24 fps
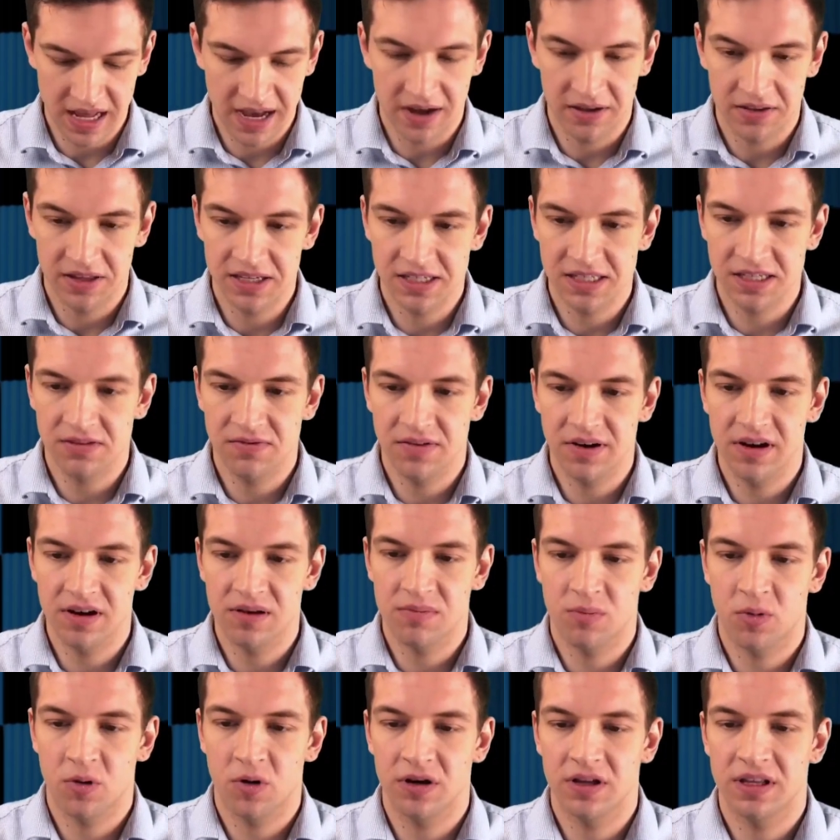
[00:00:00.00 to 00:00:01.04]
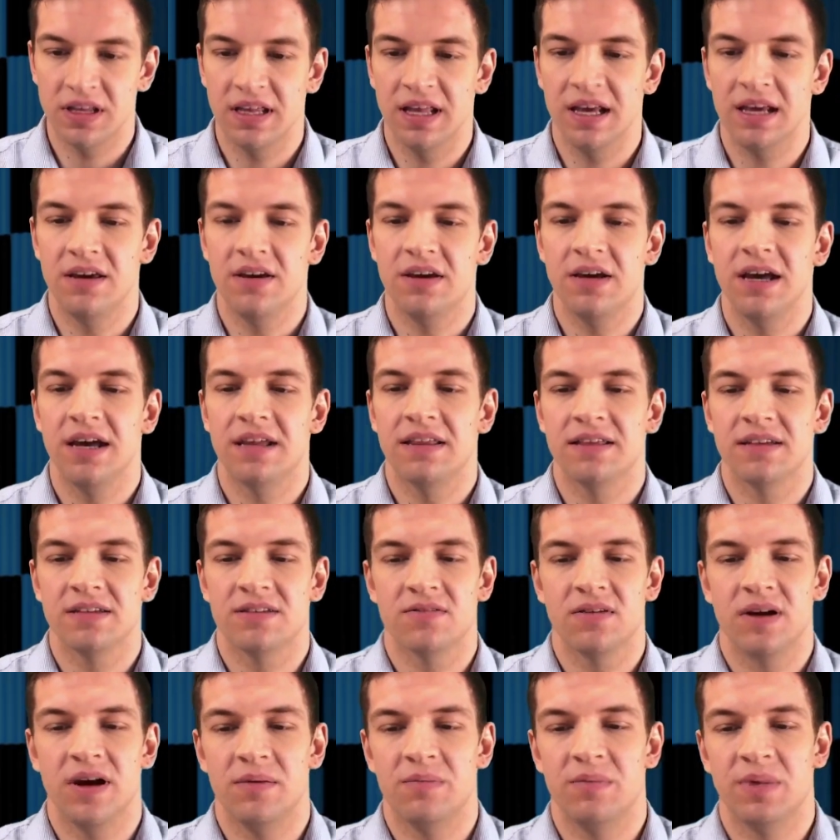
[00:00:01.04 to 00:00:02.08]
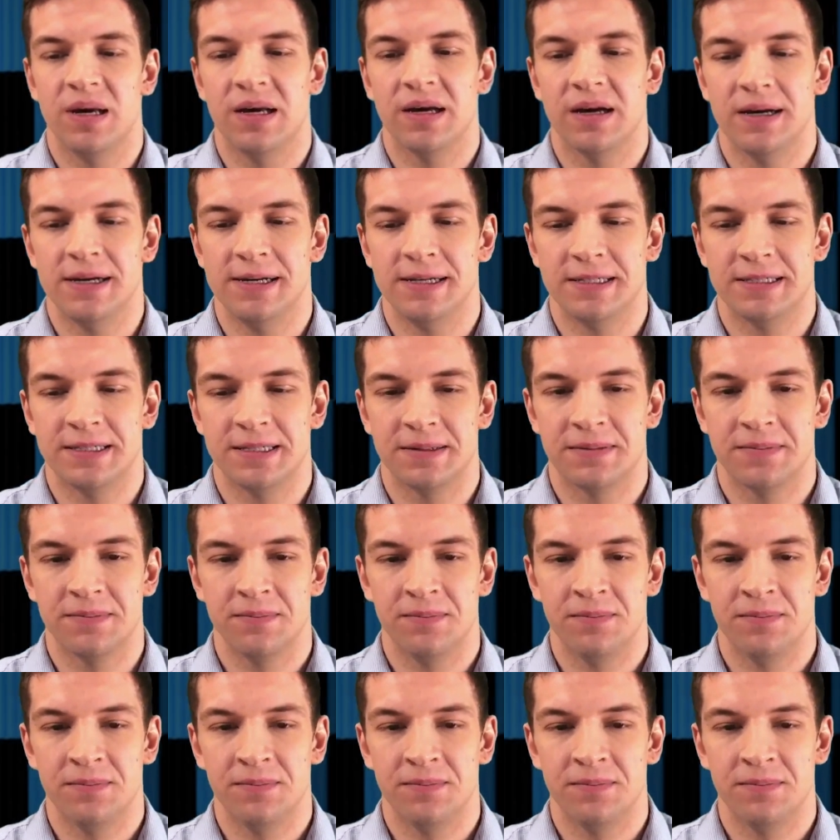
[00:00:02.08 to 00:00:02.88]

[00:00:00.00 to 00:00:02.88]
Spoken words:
this is very important that you get this right, because